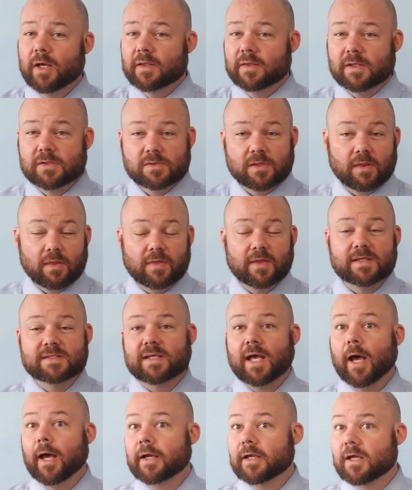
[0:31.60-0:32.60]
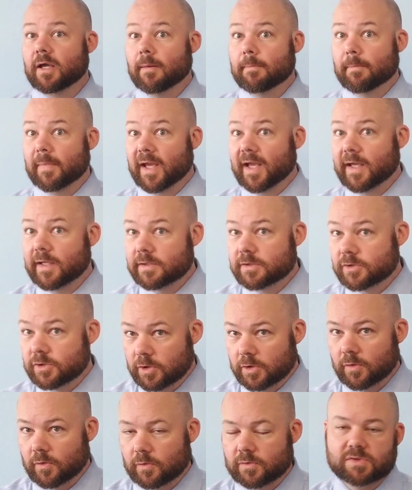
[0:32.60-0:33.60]
These are the things I command
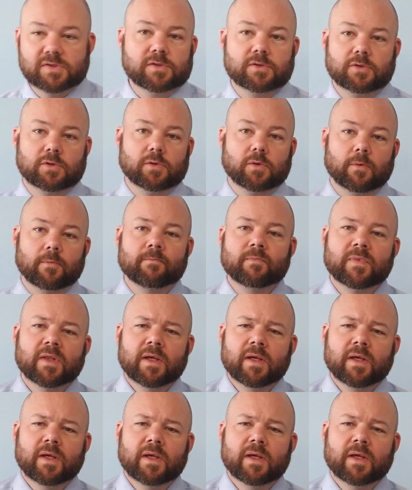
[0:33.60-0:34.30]
you to do.